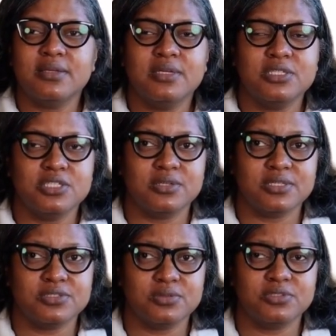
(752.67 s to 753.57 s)
You can share
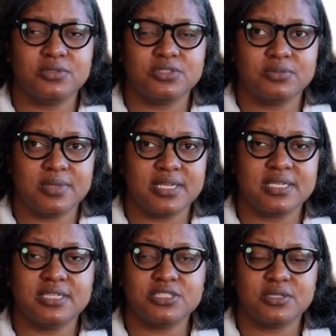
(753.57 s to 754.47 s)
this on social
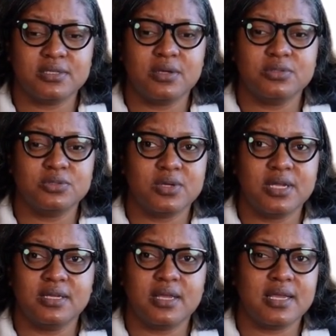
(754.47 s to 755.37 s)
media, share it on
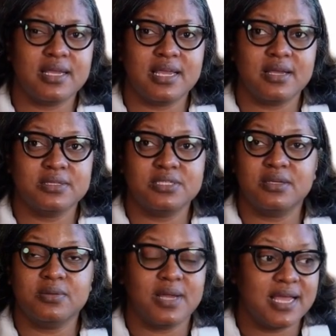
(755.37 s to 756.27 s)
Twitter, and
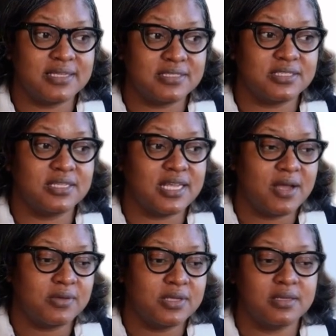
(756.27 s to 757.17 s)
also add this to your
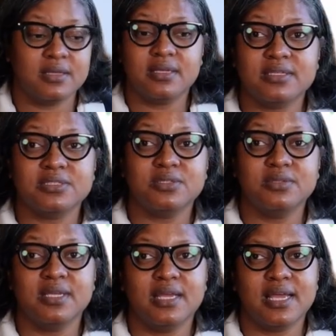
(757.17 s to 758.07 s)
calendar. So
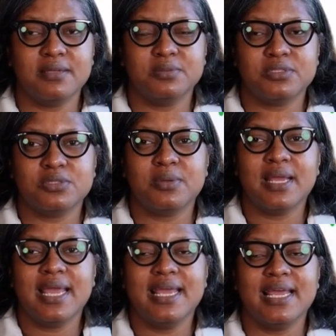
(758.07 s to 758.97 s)
they're able to
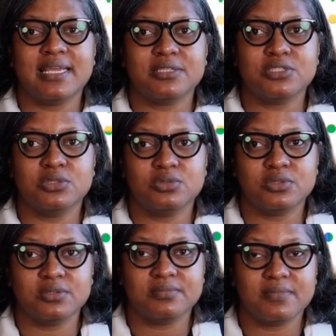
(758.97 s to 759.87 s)
add
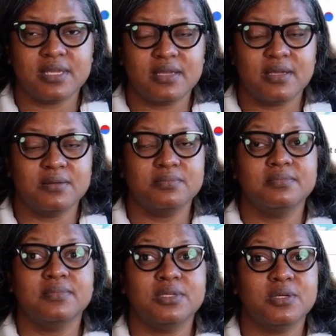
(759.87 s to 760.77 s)
to
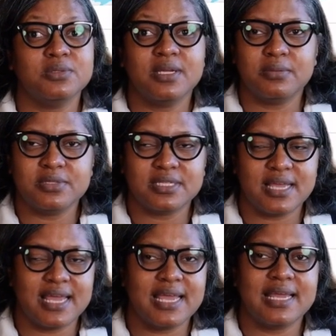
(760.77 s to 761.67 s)
they're able
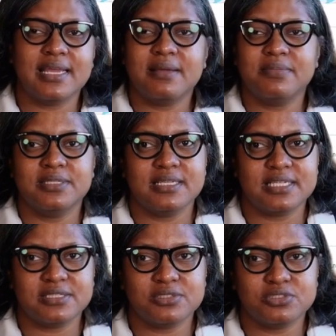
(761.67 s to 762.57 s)
to add
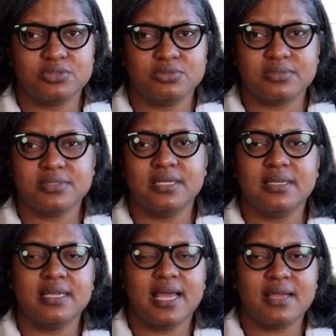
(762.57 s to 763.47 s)
everything to
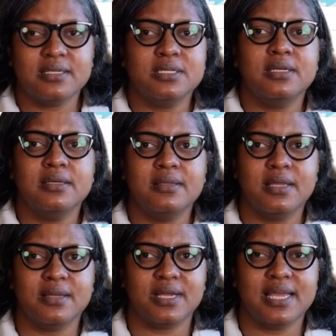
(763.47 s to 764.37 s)
their calendar.
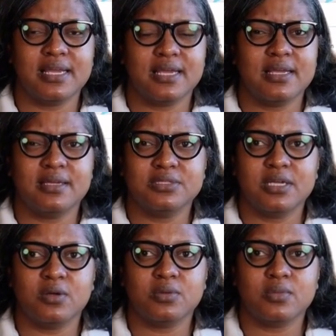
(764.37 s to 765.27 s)
All right.
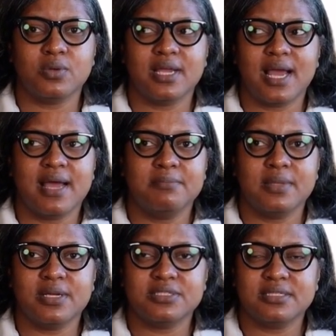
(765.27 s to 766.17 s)
So what I
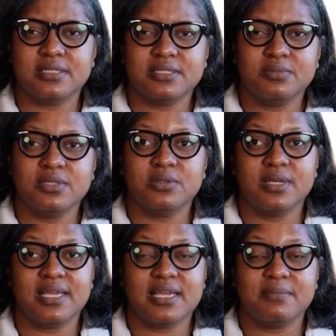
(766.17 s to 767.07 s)
personally would do,
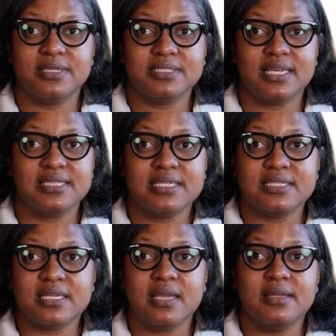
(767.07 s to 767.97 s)
and I kept this like
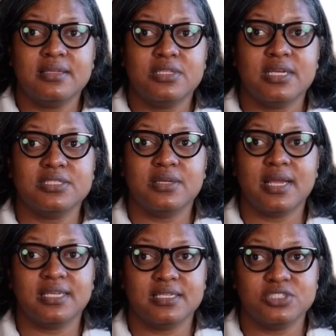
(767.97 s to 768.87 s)
this just so
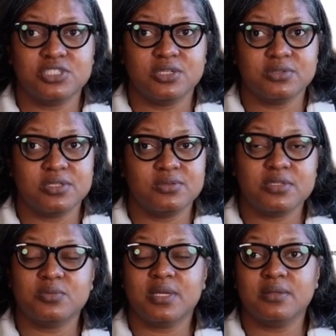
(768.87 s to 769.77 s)
I can show you
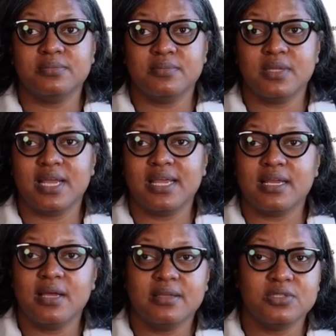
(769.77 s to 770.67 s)
as well. Okay.
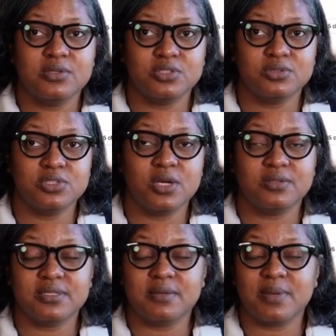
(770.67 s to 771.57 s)
So you
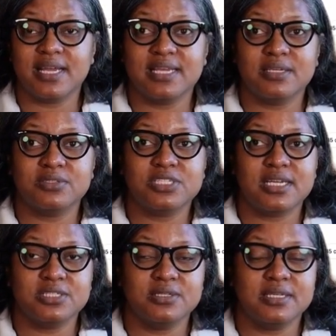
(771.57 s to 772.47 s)
told them, hey, go
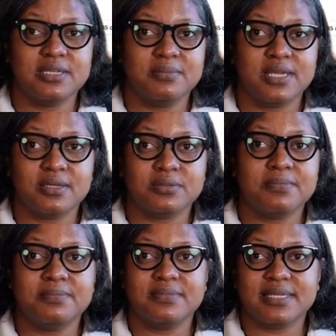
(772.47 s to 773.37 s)
check your email.
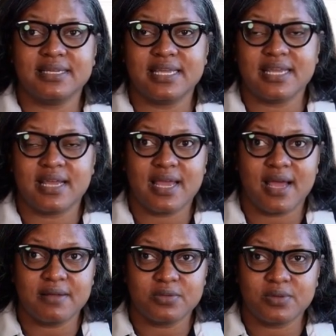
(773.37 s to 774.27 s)
And then
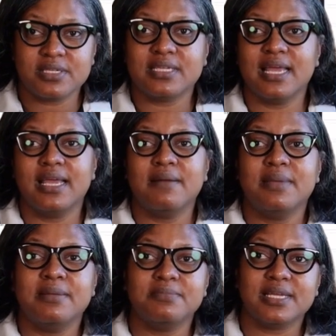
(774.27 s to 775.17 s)
I'm going to have
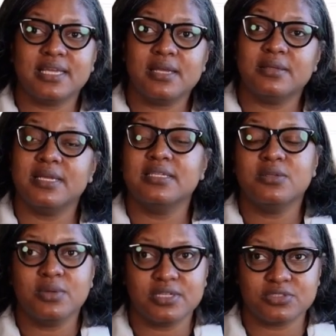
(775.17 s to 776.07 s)
a video that's
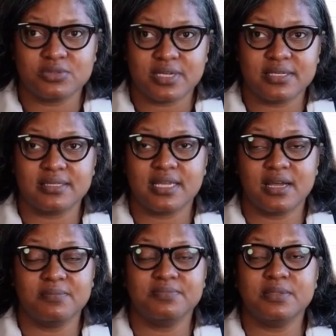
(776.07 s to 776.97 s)
going to
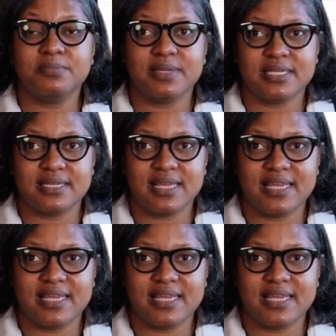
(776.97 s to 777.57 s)
come from me.